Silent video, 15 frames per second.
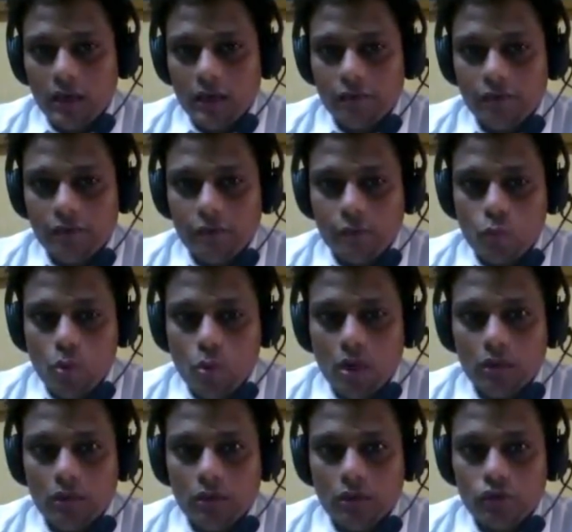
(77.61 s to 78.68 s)

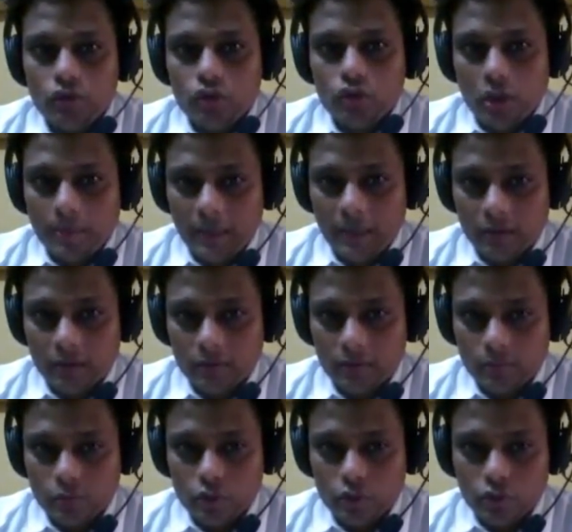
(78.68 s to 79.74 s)
f1 checkmate
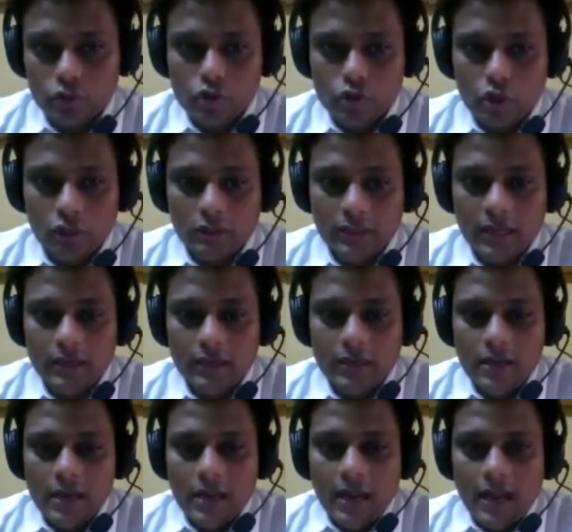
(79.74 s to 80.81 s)
i'm sure you saw that
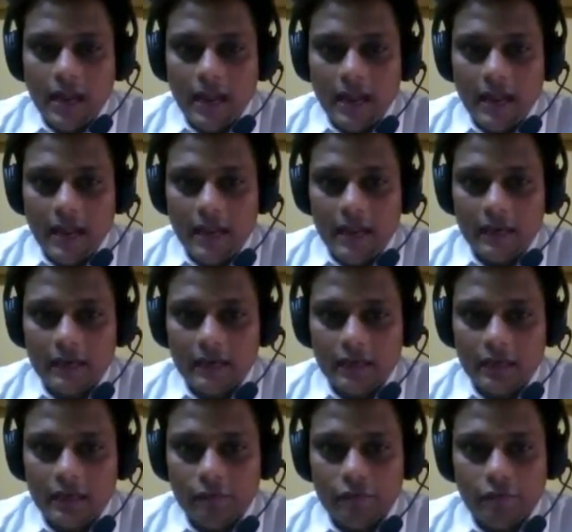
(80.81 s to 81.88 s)
and
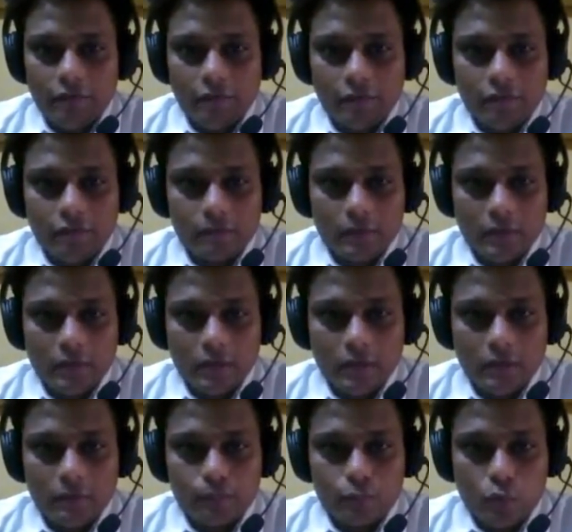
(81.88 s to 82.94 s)
if
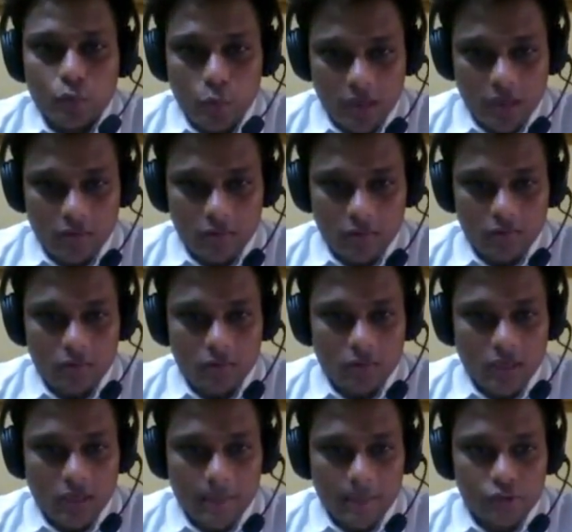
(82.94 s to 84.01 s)
the queen
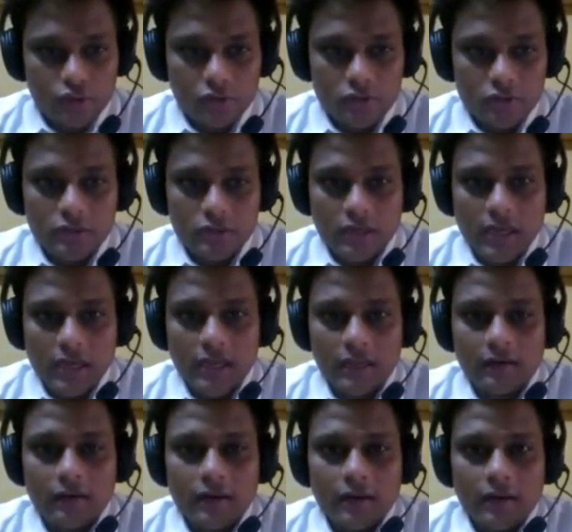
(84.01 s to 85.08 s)
recaptures the
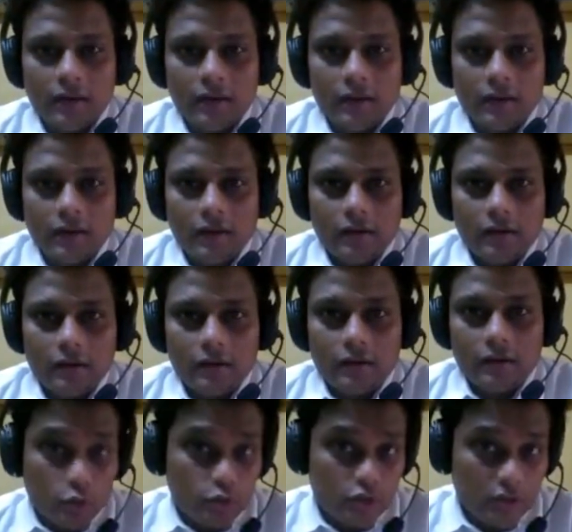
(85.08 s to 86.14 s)
knight
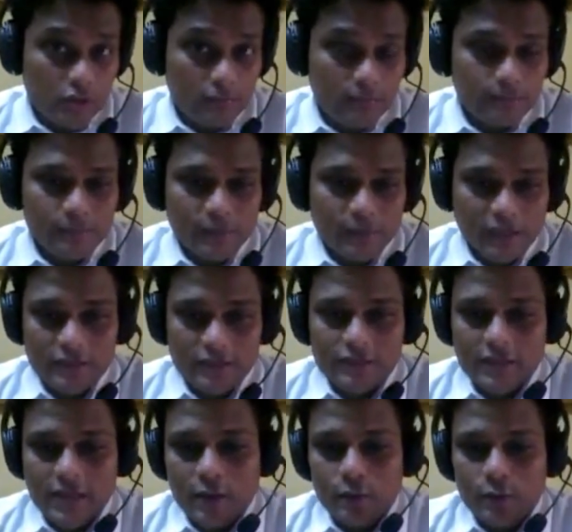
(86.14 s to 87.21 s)
do you see Yes.
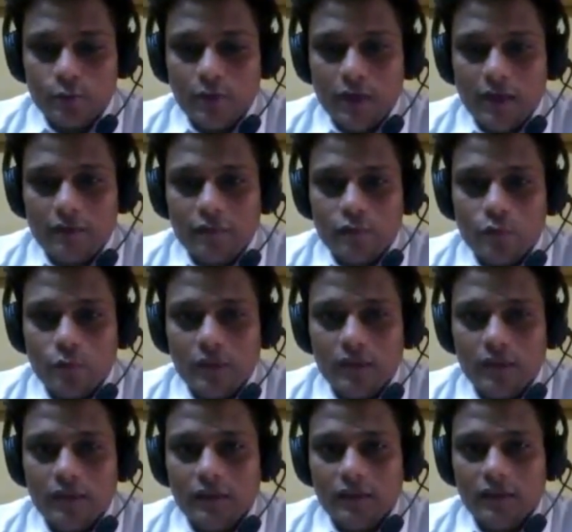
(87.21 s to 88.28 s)
Now you have
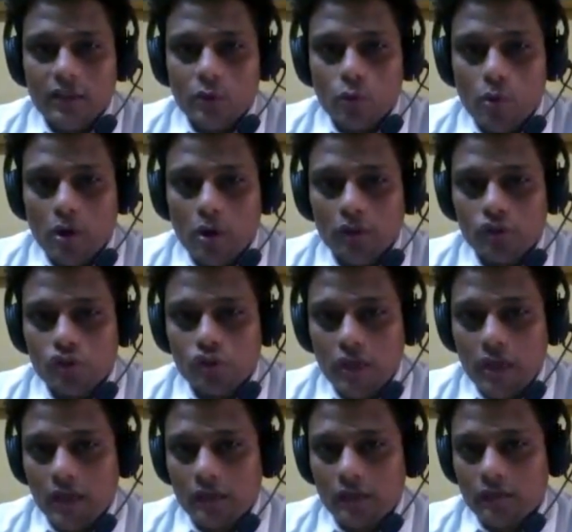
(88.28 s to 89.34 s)
queen d1
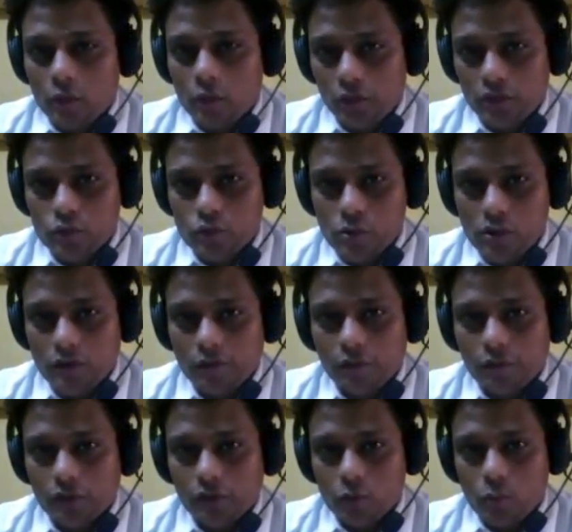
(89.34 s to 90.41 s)
check. The only square
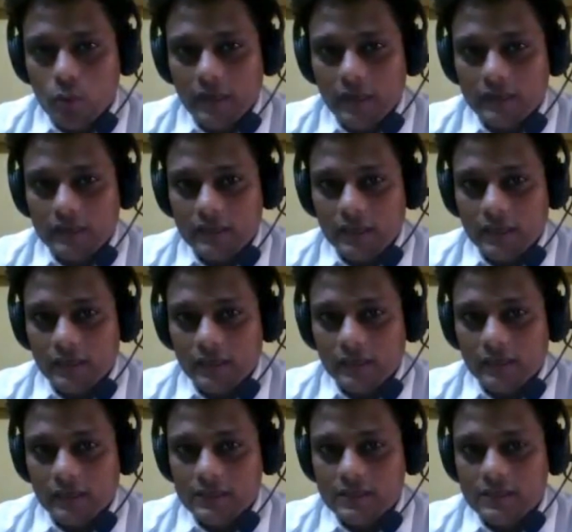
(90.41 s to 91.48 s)
for the white king
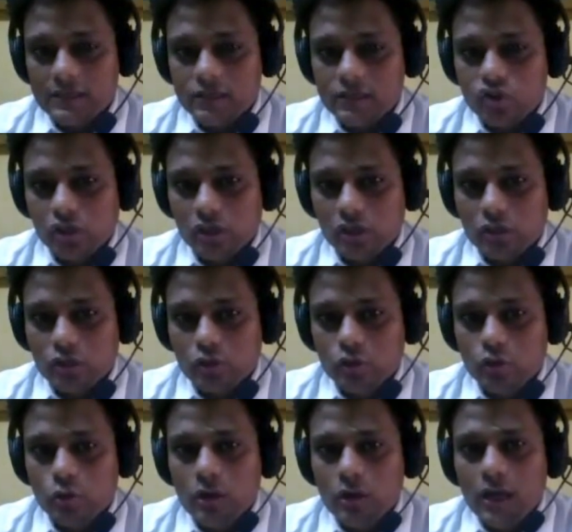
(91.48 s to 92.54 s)
is
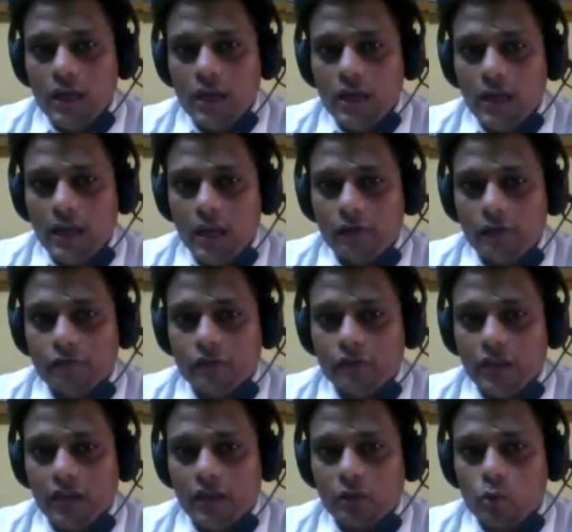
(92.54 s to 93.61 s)
g2 and after
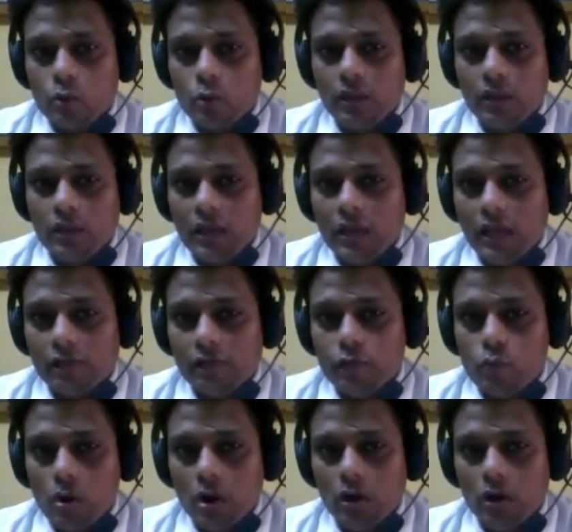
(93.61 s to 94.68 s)
that queen
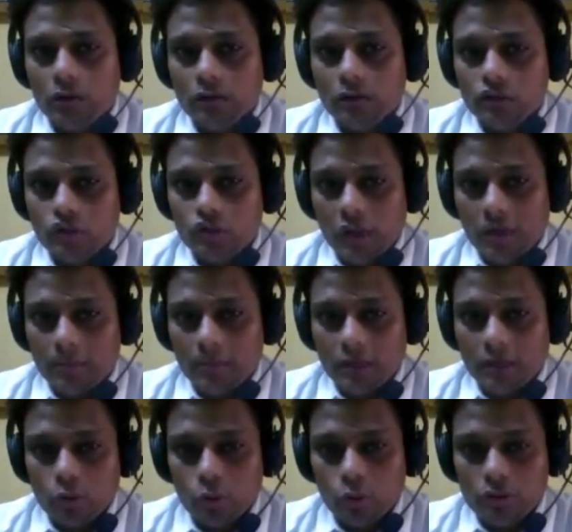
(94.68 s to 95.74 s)
f1 is
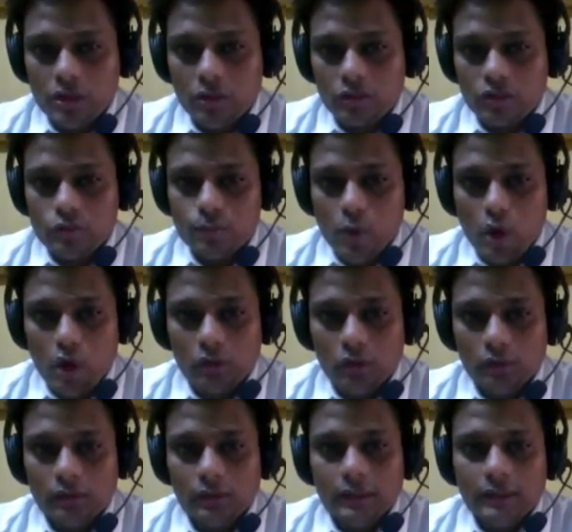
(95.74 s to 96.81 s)
checkmate. Notice how this
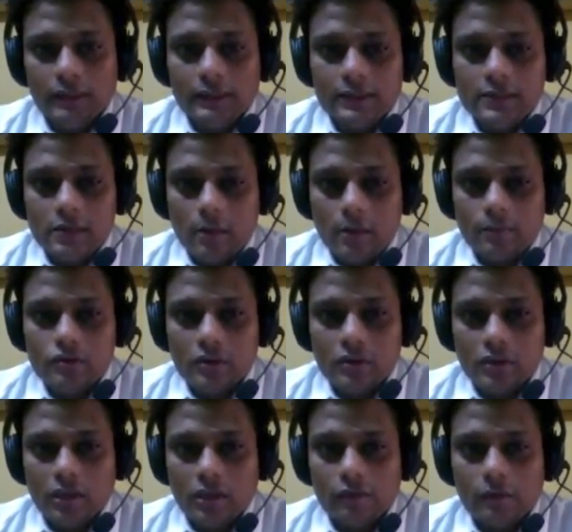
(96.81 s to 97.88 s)
pawn stops the
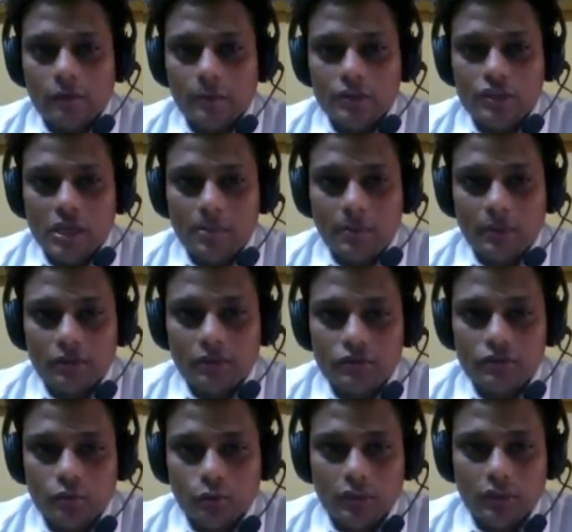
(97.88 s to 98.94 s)
king from escaping
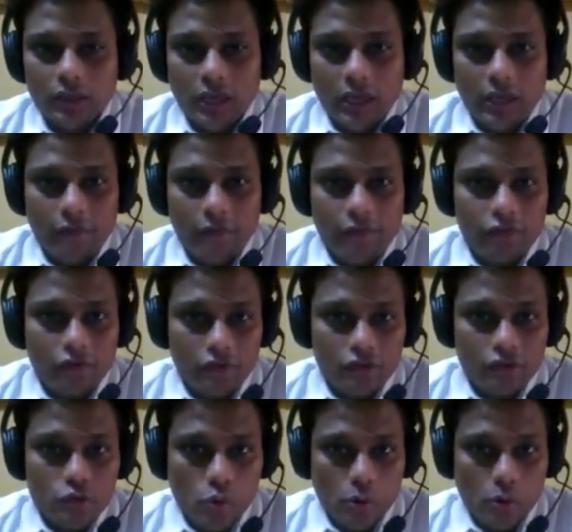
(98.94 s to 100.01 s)
to the f3
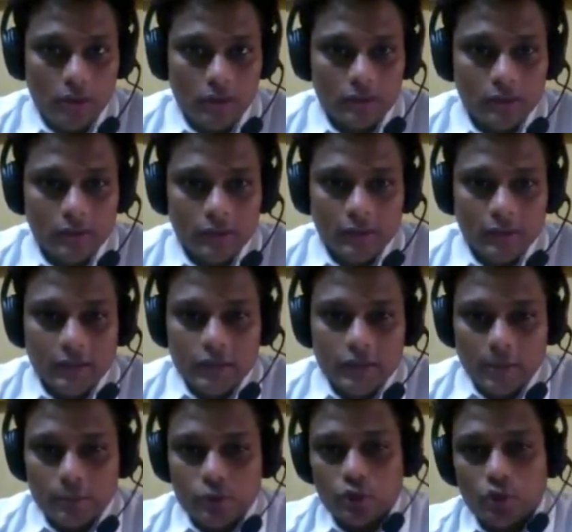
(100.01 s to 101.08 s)
square.
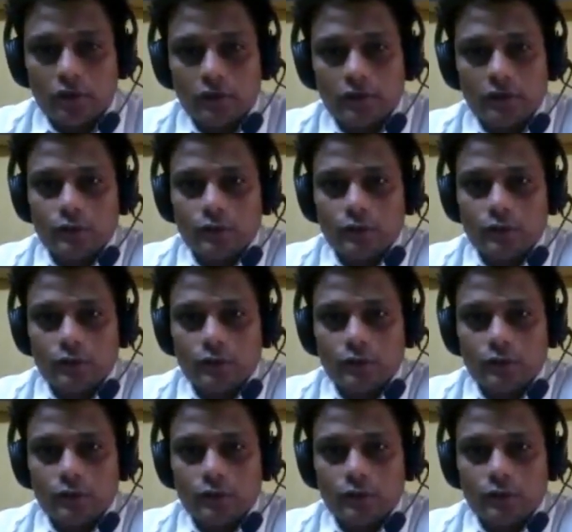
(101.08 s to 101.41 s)
I'm sure